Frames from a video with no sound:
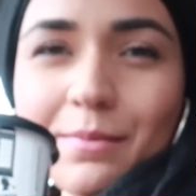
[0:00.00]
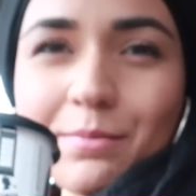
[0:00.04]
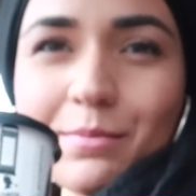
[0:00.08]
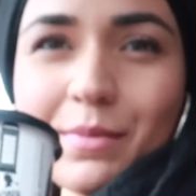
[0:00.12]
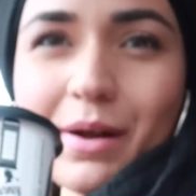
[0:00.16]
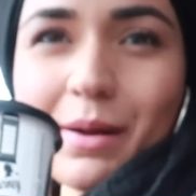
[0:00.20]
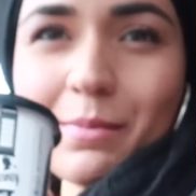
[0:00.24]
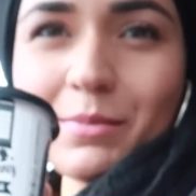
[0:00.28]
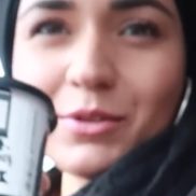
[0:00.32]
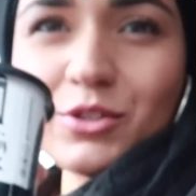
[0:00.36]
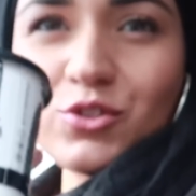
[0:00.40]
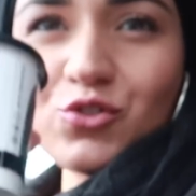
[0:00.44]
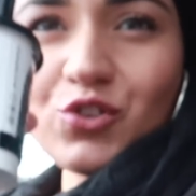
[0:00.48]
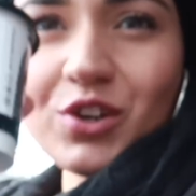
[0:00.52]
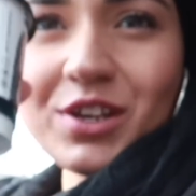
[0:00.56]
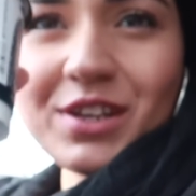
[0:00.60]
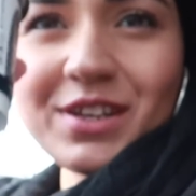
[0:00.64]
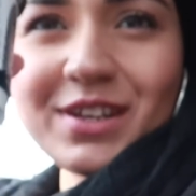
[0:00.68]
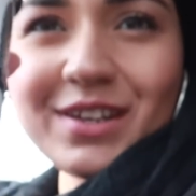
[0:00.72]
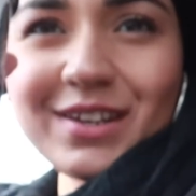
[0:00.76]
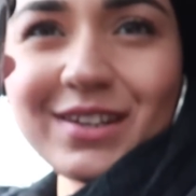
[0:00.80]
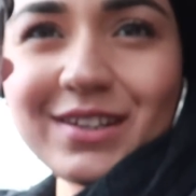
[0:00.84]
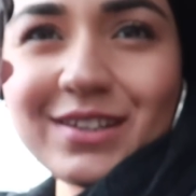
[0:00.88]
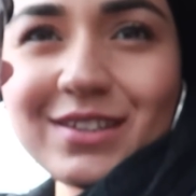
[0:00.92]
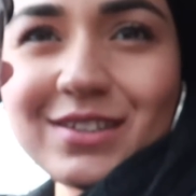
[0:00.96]
Mom is
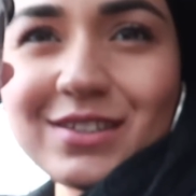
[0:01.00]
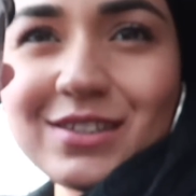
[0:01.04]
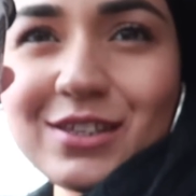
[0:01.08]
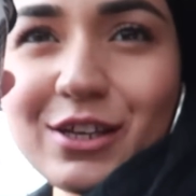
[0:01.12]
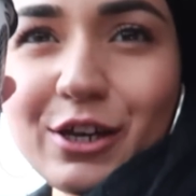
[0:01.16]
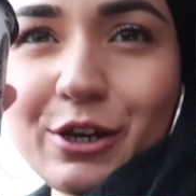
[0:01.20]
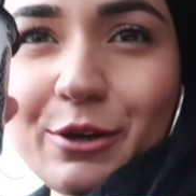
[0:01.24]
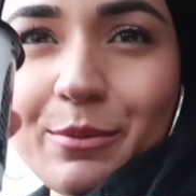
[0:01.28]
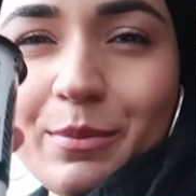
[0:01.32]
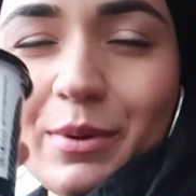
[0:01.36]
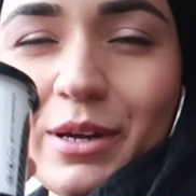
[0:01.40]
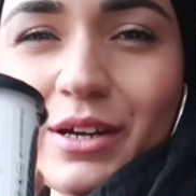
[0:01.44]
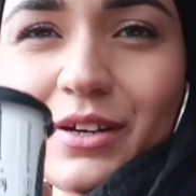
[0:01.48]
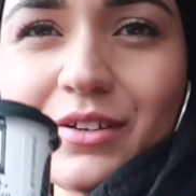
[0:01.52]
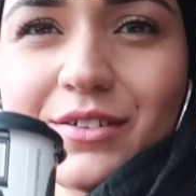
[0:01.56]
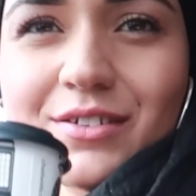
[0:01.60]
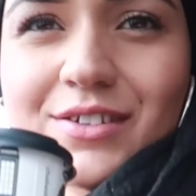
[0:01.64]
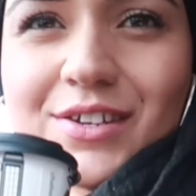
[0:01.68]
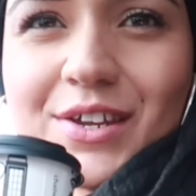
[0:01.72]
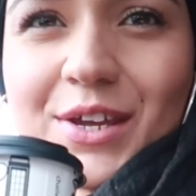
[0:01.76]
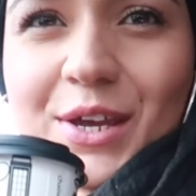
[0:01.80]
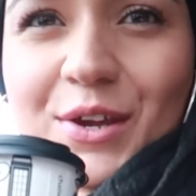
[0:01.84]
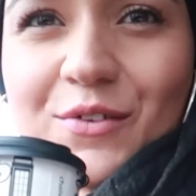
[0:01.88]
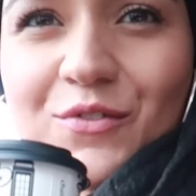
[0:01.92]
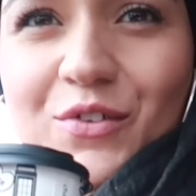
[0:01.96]
drinking some
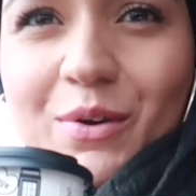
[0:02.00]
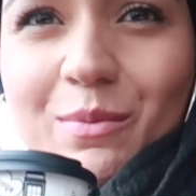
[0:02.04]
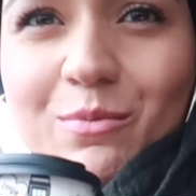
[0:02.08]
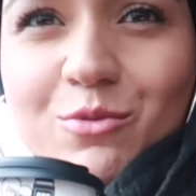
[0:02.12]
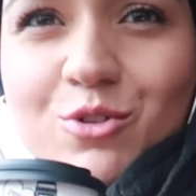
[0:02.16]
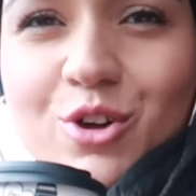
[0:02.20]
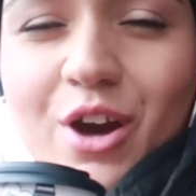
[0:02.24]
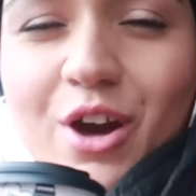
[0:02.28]
tea from